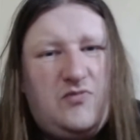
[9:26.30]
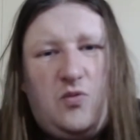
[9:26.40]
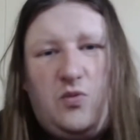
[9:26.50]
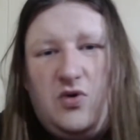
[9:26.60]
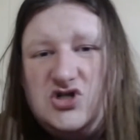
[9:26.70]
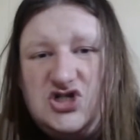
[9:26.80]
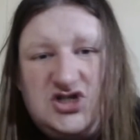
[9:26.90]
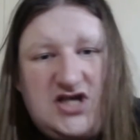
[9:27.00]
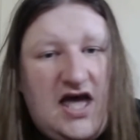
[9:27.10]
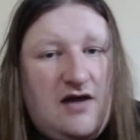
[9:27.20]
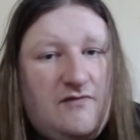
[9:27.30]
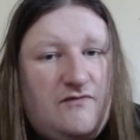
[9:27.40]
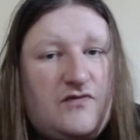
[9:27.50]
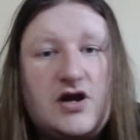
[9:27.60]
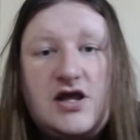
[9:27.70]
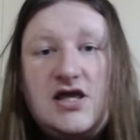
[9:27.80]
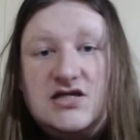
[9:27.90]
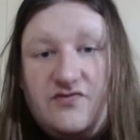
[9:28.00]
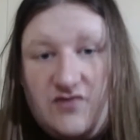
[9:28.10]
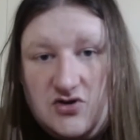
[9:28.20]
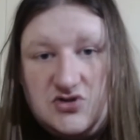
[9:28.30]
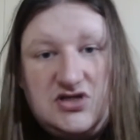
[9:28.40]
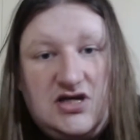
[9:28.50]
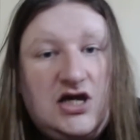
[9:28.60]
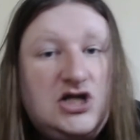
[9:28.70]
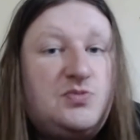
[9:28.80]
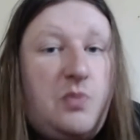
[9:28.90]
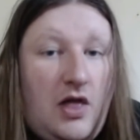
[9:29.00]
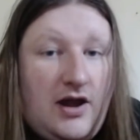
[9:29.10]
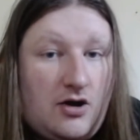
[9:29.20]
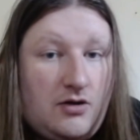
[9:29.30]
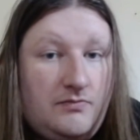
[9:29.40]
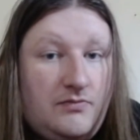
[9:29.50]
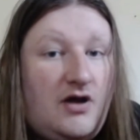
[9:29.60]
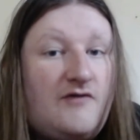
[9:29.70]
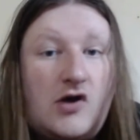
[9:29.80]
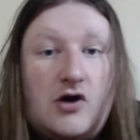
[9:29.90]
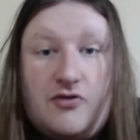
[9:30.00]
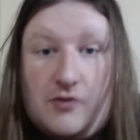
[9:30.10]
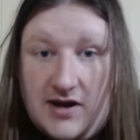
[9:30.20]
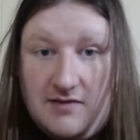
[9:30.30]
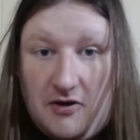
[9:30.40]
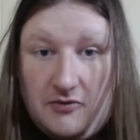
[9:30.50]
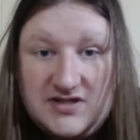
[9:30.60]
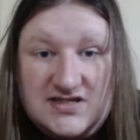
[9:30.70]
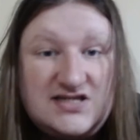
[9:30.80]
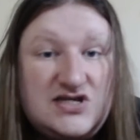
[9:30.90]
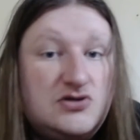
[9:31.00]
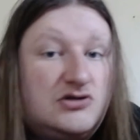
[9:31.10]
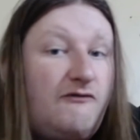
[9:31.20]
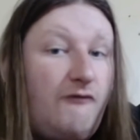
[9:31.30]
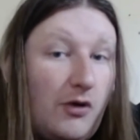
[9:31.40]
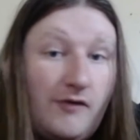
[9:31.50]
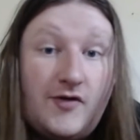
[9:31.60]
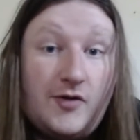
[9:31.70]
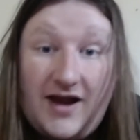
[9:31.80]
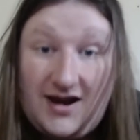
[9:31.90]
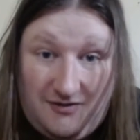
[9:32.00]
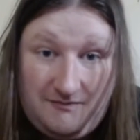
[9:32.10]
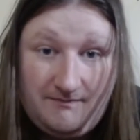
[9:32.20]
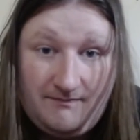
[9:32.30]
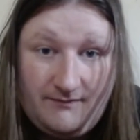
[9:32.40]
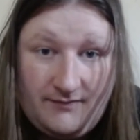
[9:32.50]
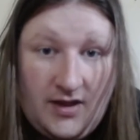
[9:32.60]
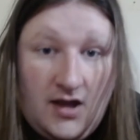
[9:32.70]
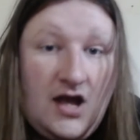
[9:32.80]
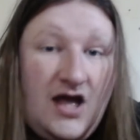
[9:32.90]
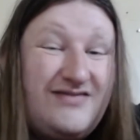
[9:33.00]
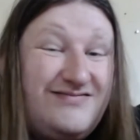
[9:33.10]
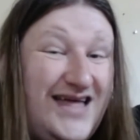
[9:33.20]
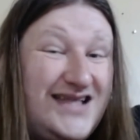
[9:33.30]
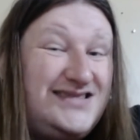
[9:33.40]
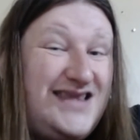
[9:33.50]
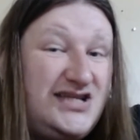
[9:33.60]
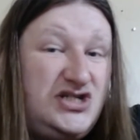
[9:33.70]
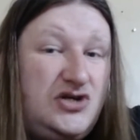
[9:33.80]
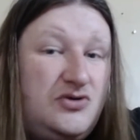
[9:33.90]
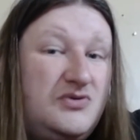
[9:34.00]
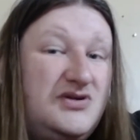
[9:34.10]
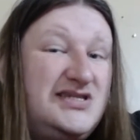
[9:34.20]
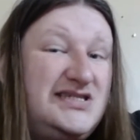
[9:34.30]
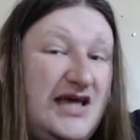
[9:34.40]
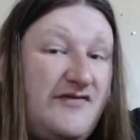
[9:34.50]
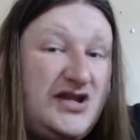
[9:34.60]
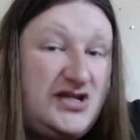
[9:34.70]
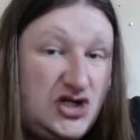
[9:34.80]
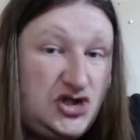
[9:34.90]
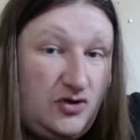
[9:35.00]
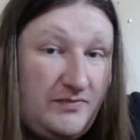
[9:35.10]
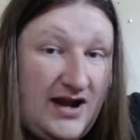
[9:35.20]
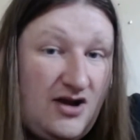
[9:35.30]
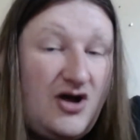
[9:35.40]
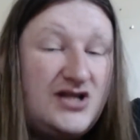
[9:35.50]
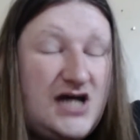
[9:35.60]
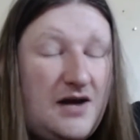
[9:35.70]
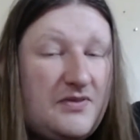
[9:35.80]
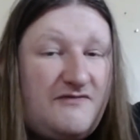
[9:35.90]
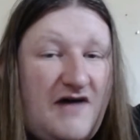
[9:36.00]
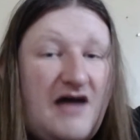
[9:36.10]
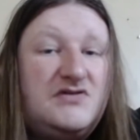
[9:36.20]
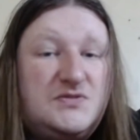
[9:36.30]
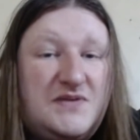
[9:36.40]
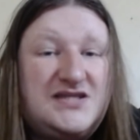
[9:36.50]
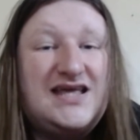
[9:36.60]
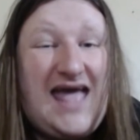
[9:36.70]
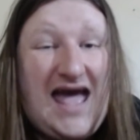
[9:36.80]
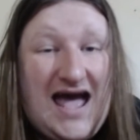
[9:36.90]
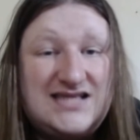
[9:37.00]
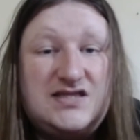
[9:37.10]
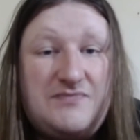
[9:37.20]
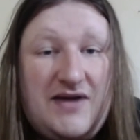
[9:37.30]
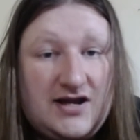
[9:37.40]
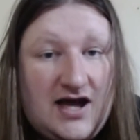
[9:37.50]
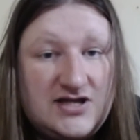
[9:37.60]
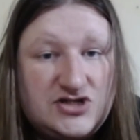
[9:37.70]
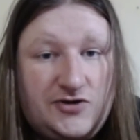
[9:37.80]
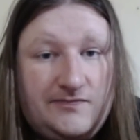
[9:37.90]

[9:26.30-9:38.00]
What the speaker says: We'll just say, for ease of use, each player of our 3 opponents has used 4 of their mana. That nets you 7 additional mana on top of the 5 you spent to cast the Mana Geyser.